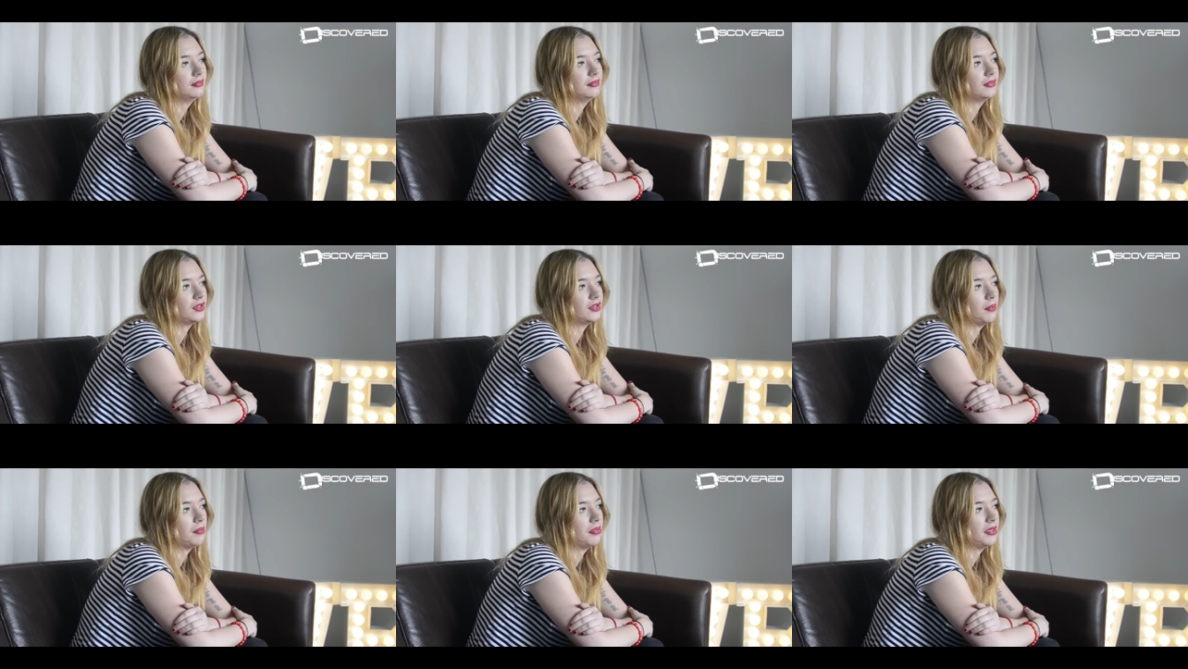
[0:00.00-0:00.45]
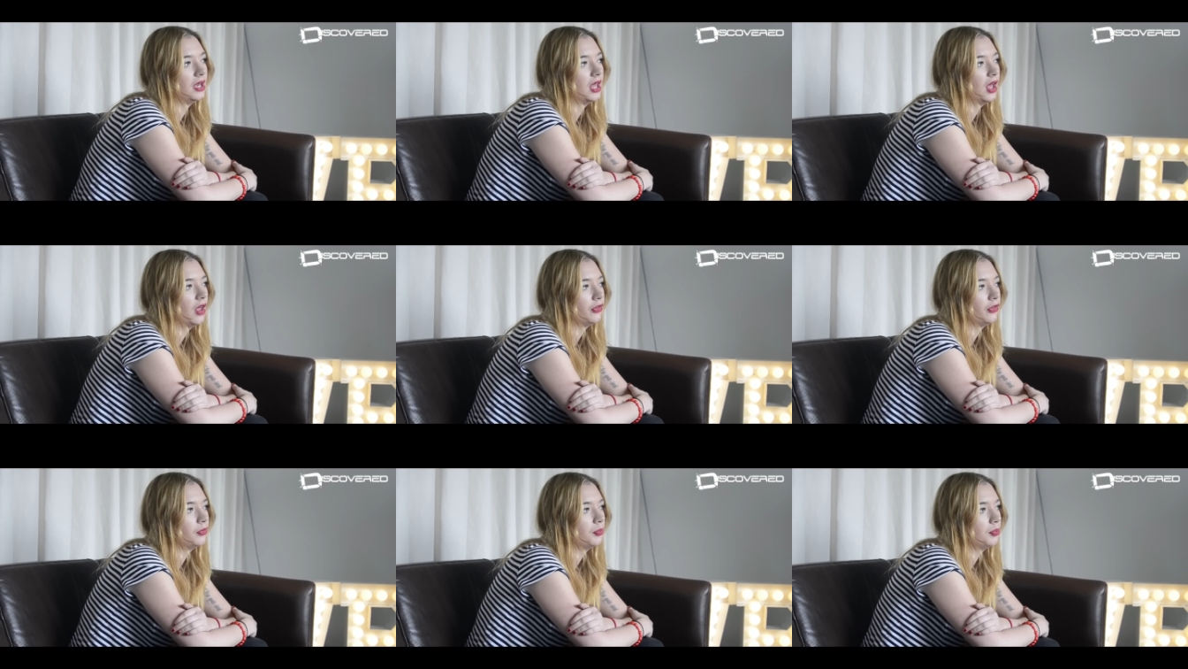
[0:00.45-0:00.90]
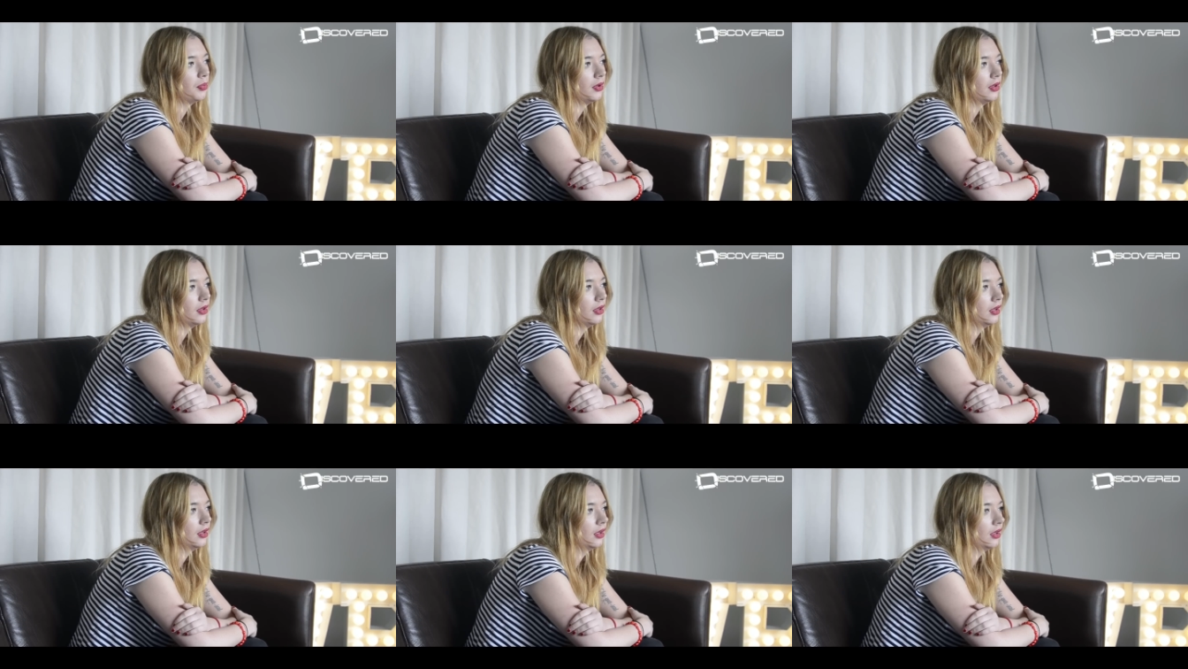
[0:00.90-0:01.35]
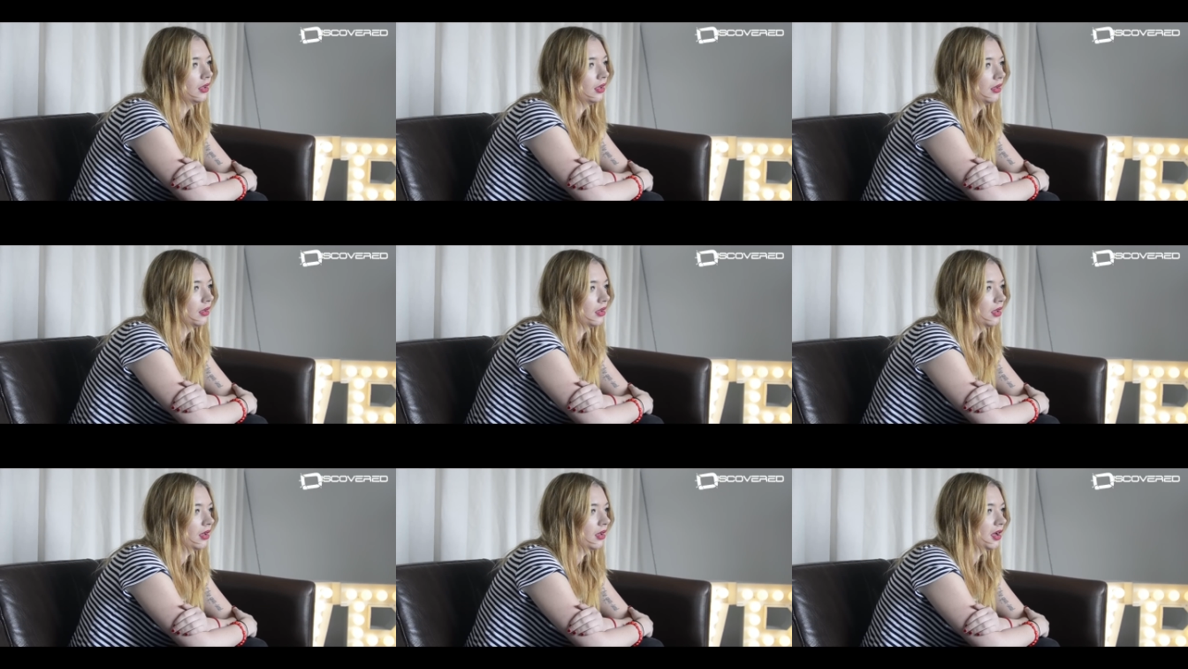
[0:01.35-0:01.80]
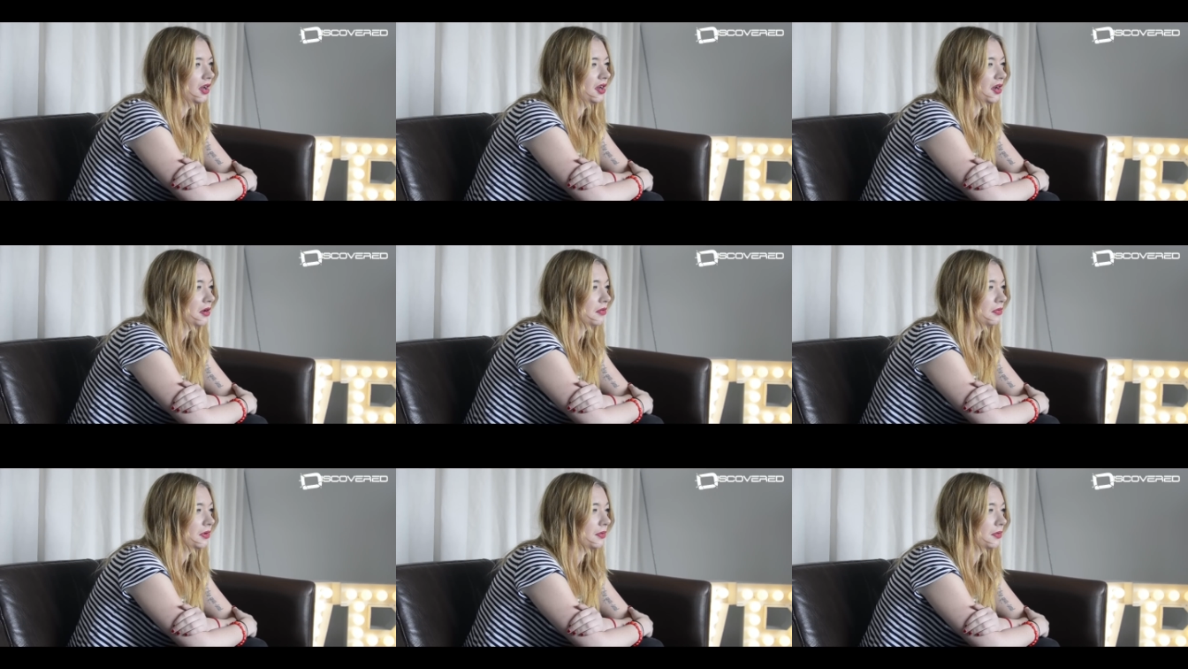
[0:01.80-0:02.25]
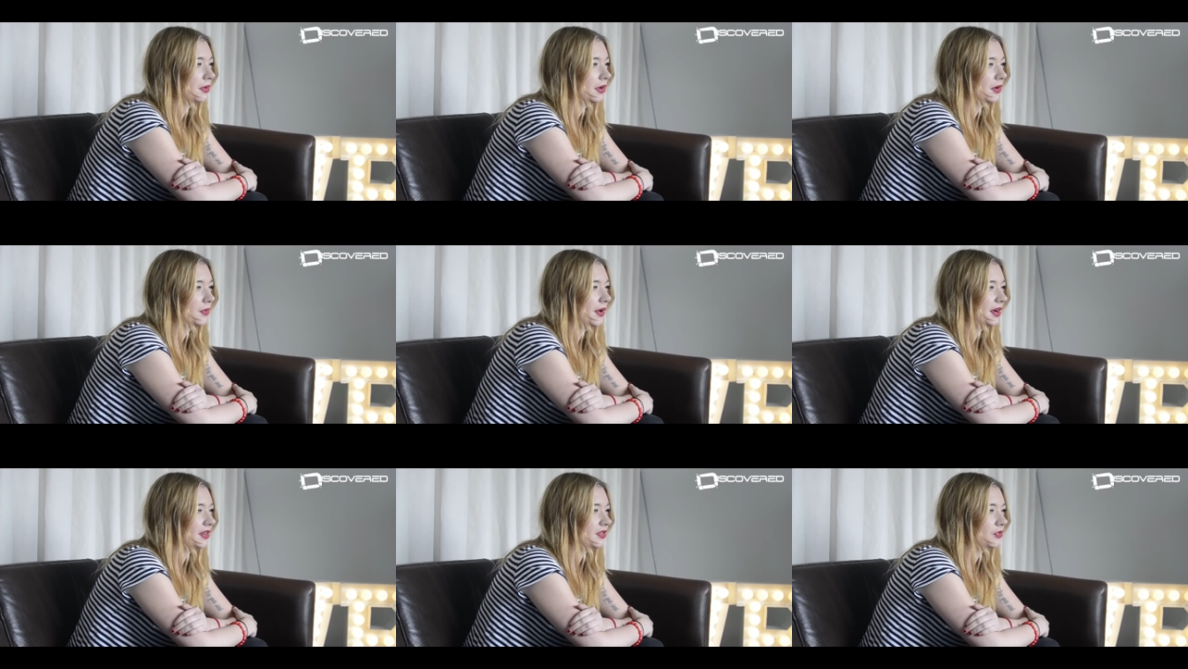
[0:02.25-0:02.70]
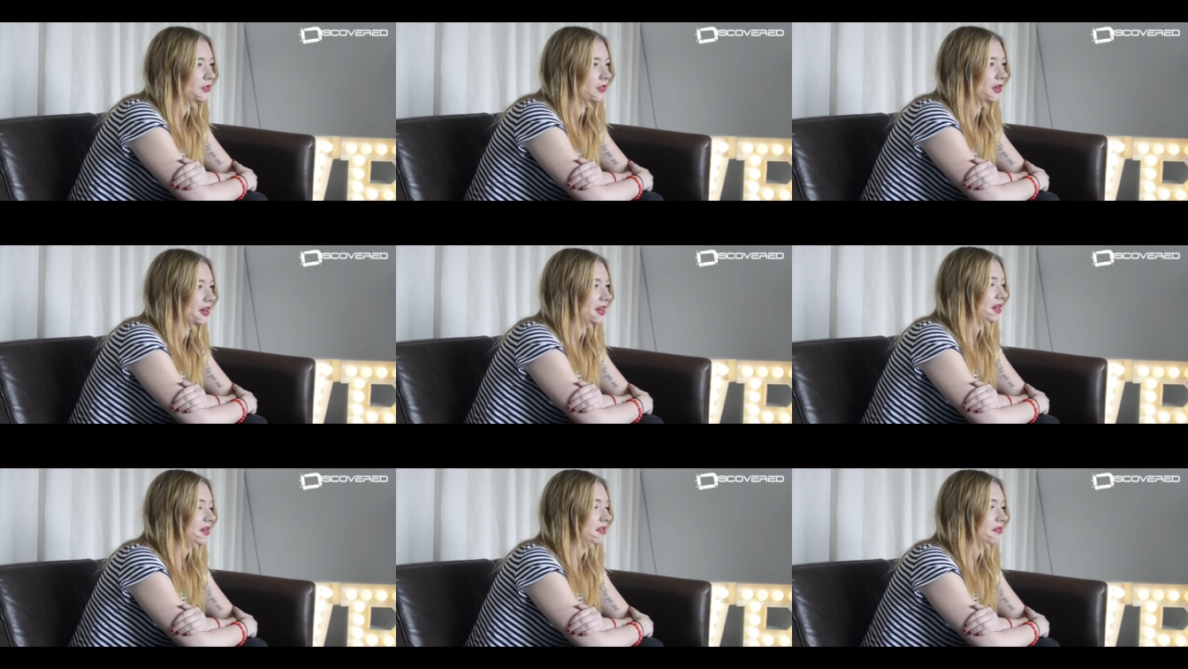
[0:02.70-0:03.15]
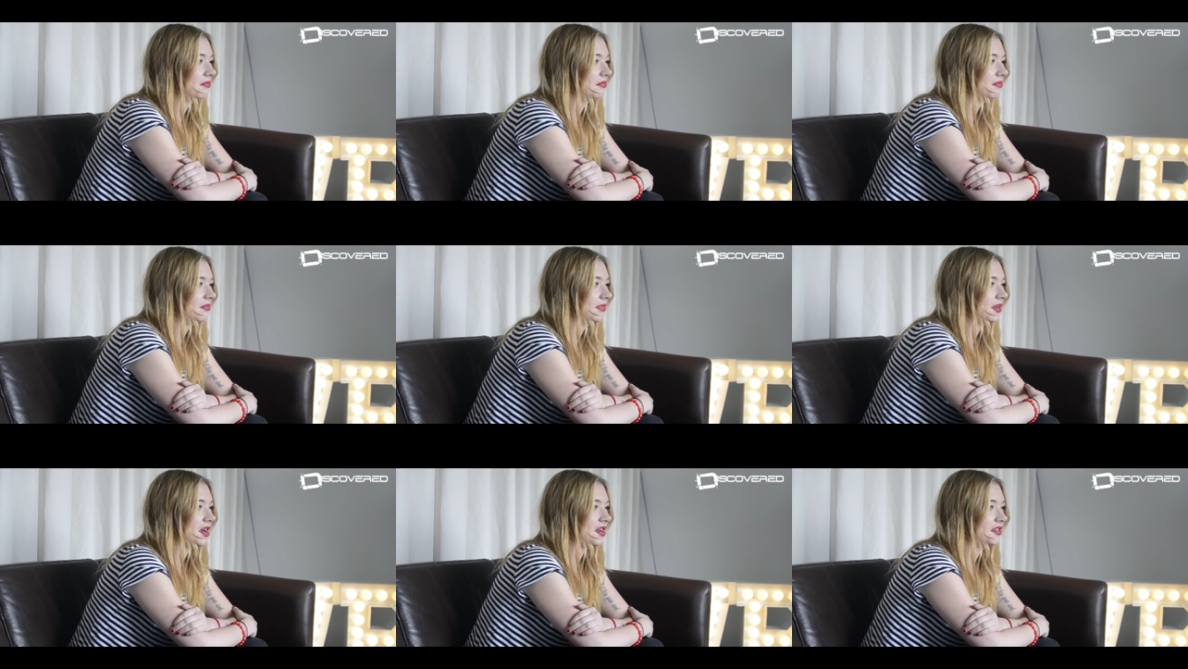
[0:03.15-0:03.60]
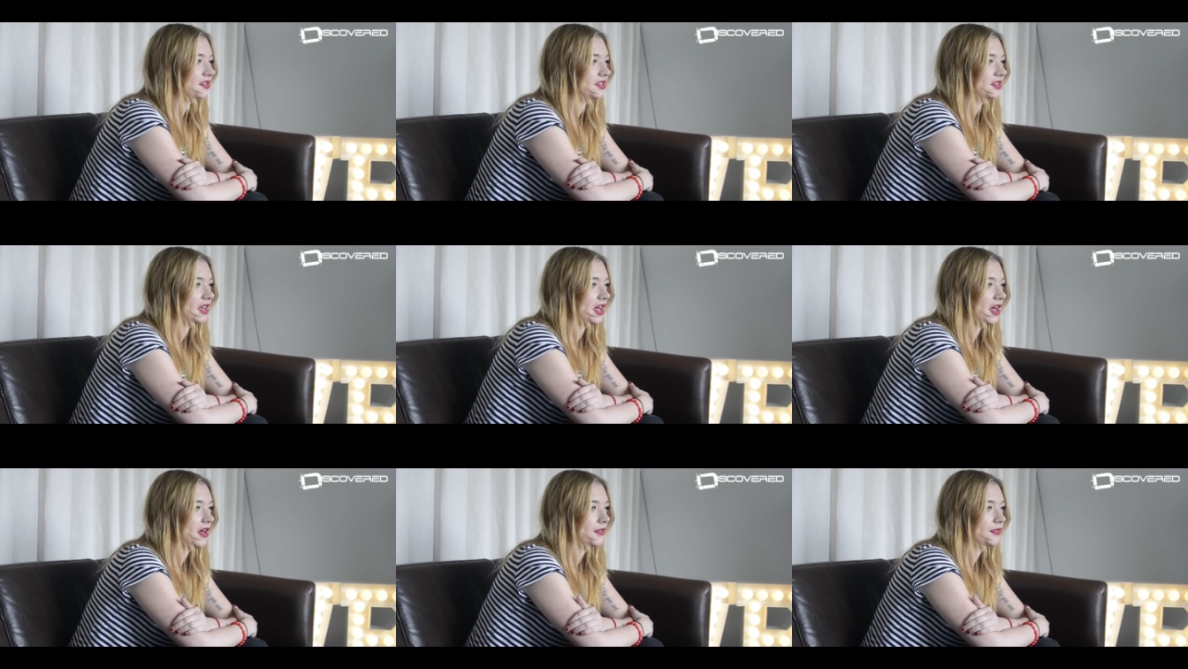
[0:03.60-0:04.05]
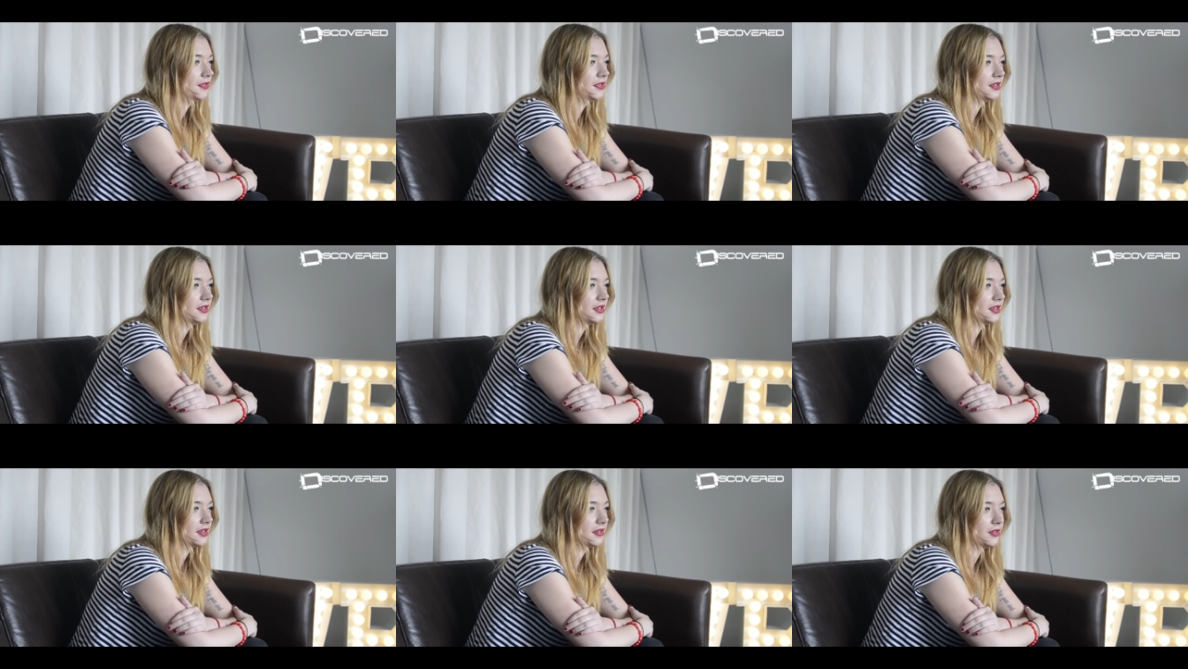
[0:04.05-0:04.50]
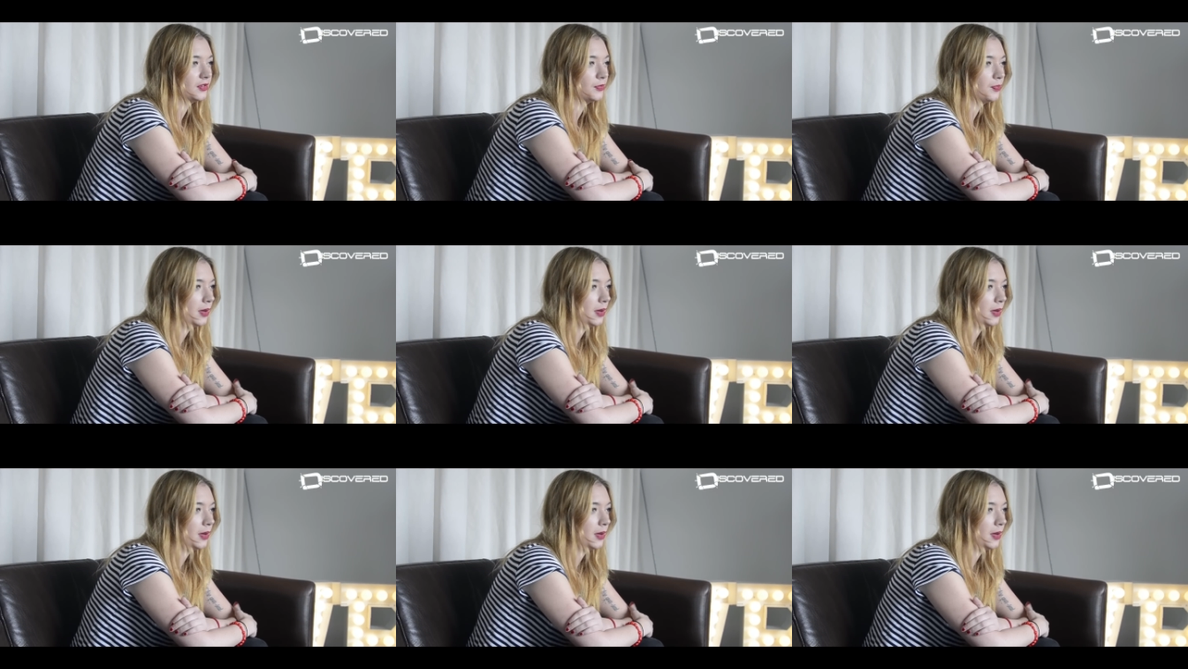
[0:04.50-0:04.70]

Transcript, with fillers: something else, but you know, we're, we're quite strong in ourselves as